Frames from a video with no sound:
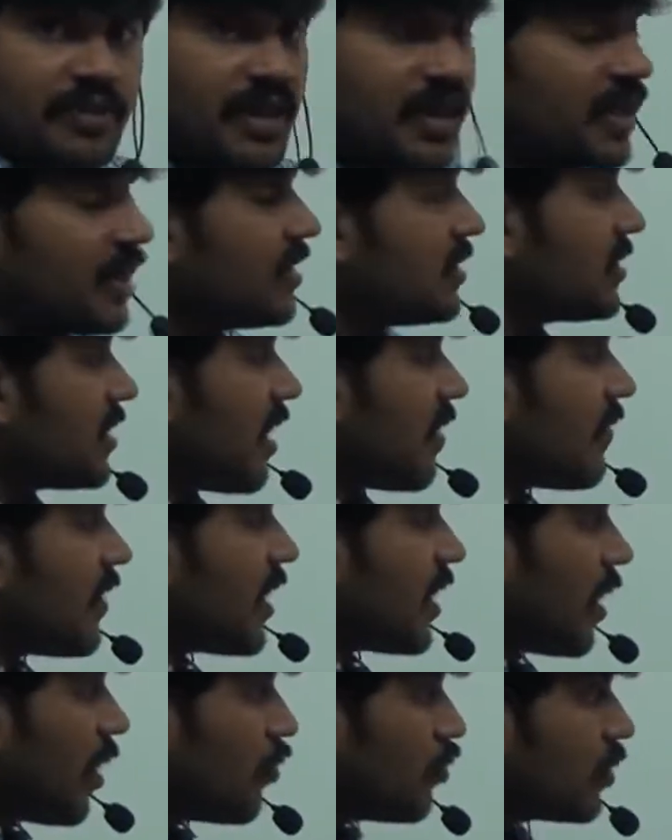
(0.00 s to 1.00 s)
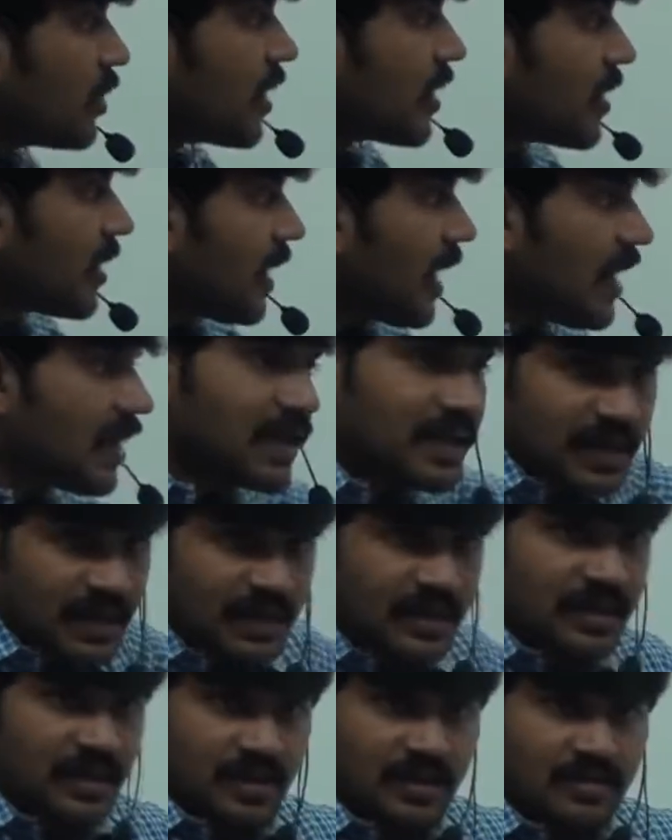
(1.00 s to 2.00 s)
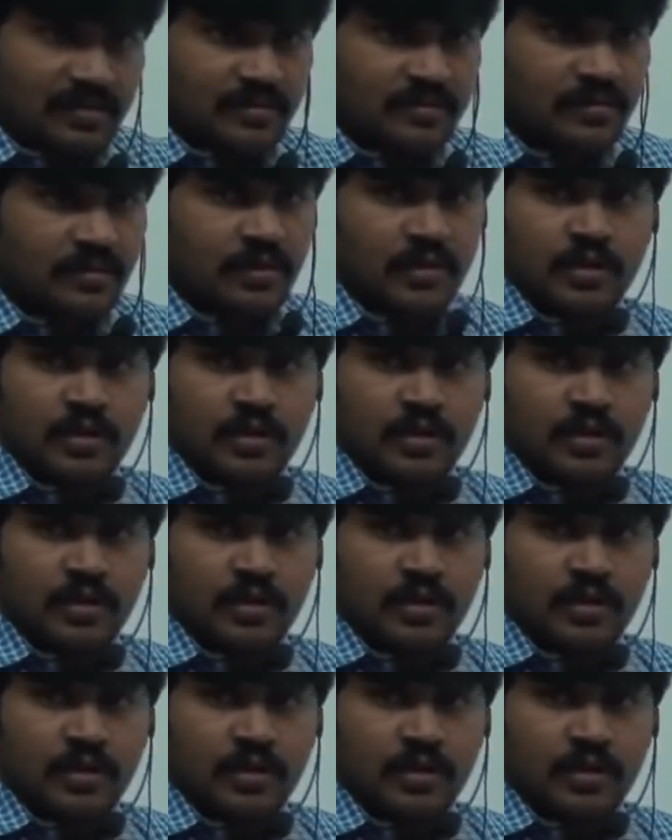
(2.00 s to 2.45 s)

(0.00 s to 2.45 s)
am taking Java outer $inner,